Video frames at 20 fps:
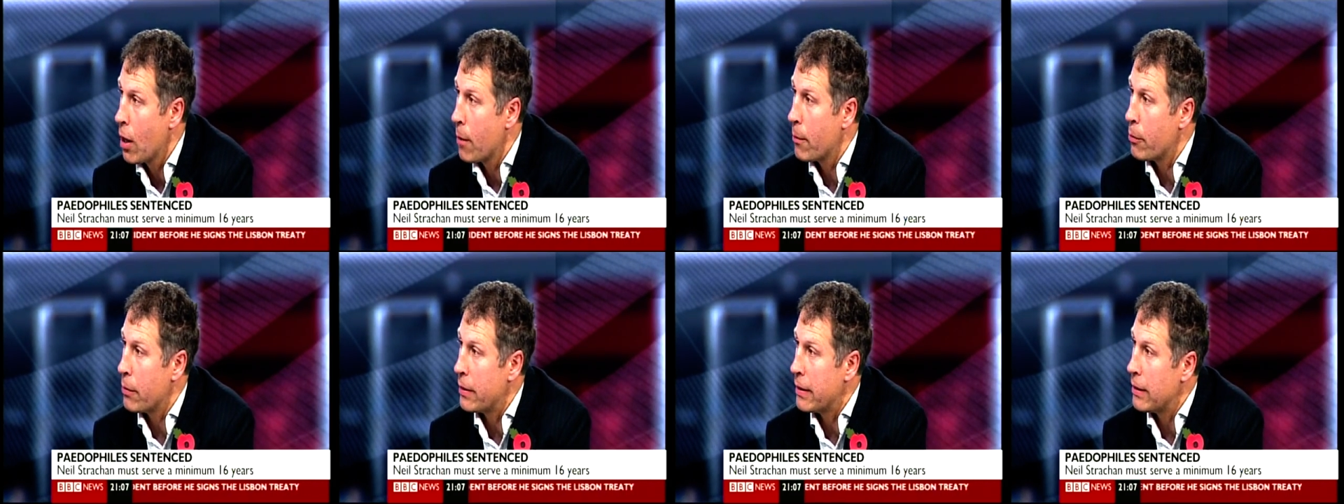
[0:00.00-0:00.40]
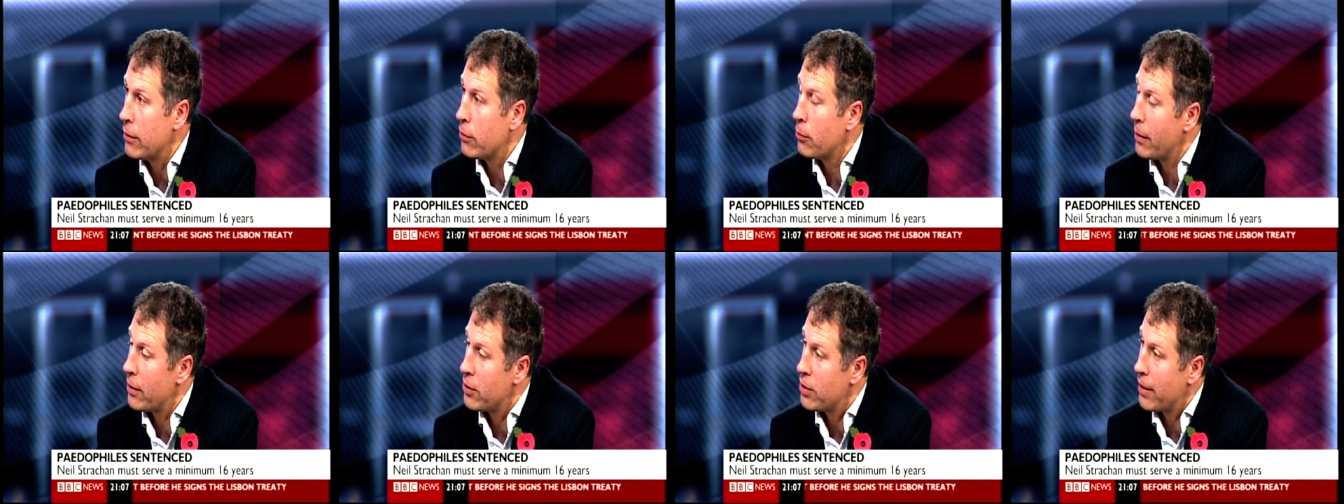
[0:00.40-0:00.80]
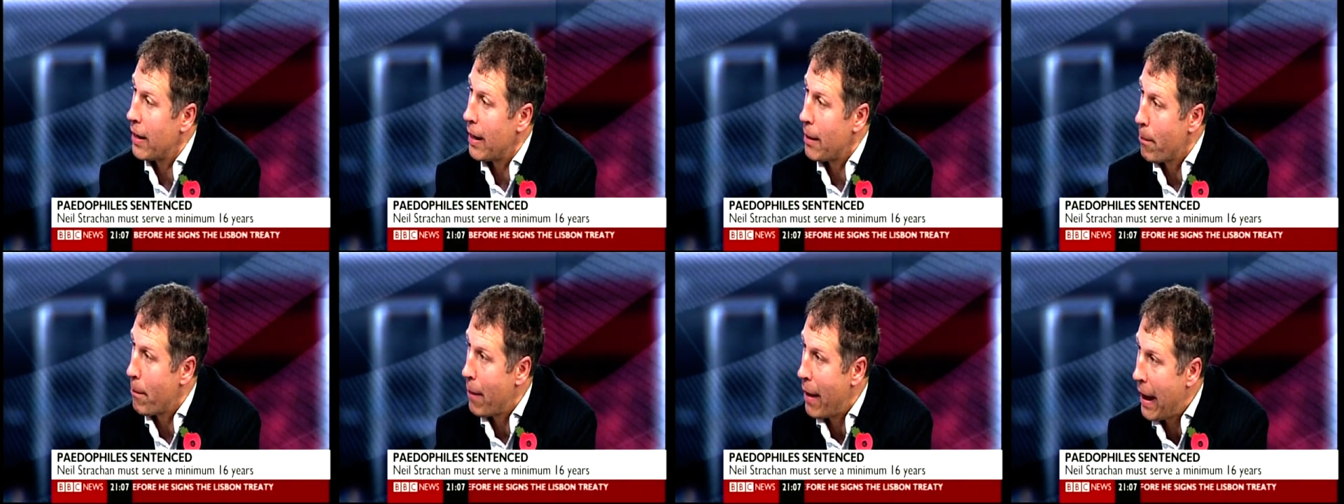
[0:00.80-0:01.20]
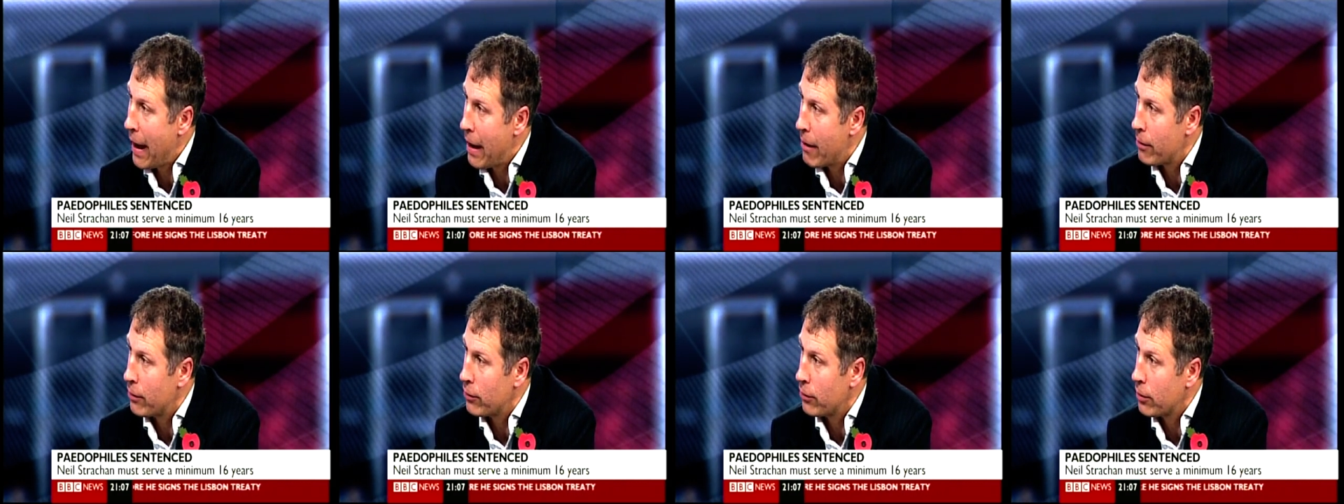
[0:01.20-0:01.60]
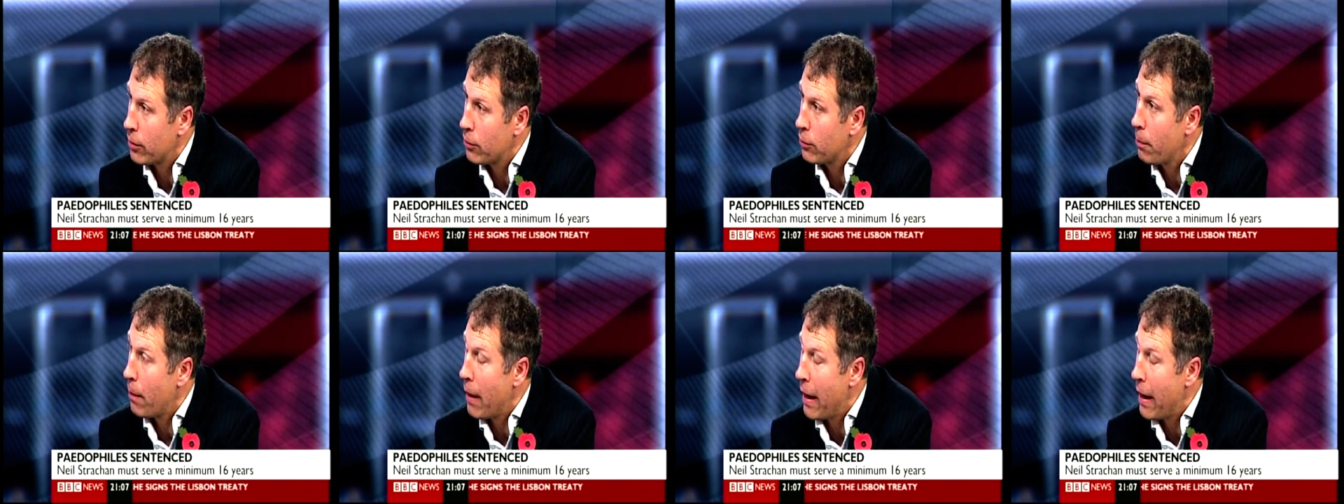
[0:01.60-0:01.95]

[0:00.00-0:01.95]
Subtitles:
but we need to educate parents, because